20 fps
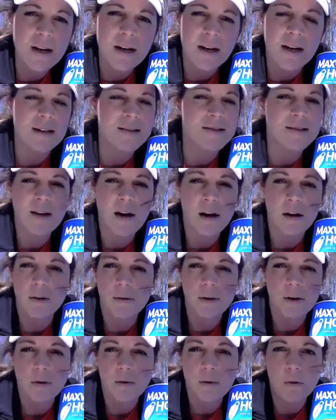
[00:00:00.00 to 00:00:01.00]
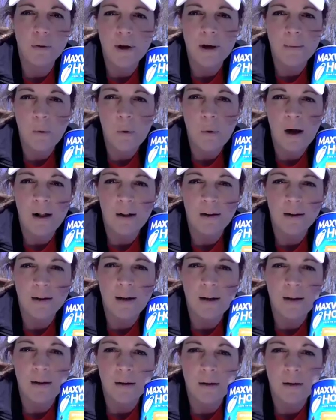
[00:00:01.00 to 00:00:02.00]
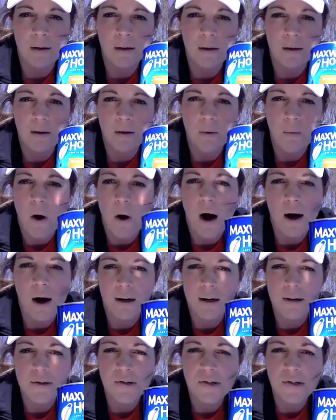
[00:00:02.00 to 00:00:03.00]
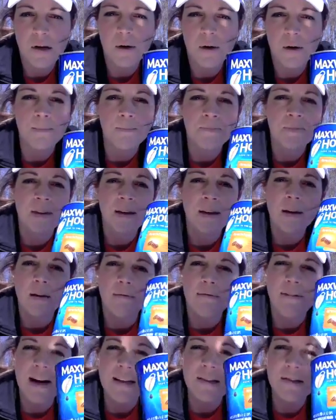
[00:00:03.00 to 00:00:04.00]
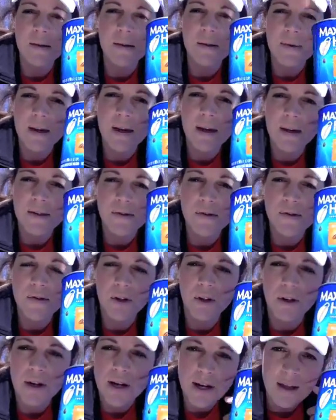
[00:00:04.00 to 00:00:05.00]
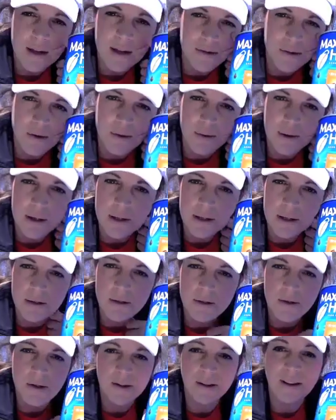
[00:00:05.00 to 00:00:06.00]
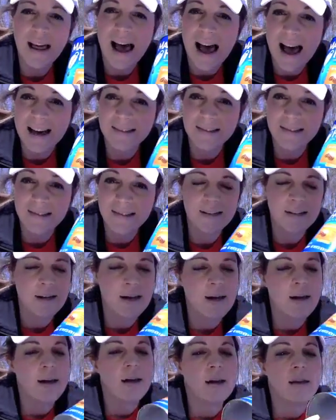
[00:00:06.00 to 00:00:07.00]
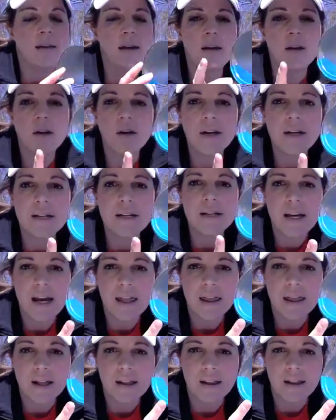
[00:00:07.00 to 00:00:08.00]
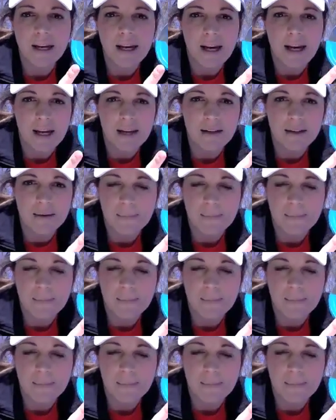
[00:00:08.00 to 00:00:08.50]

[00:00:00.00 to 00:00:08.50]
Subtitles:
it's not going to hold up well in the water. So find something that's sturdy, that's going to last. Then you're going to take the lid,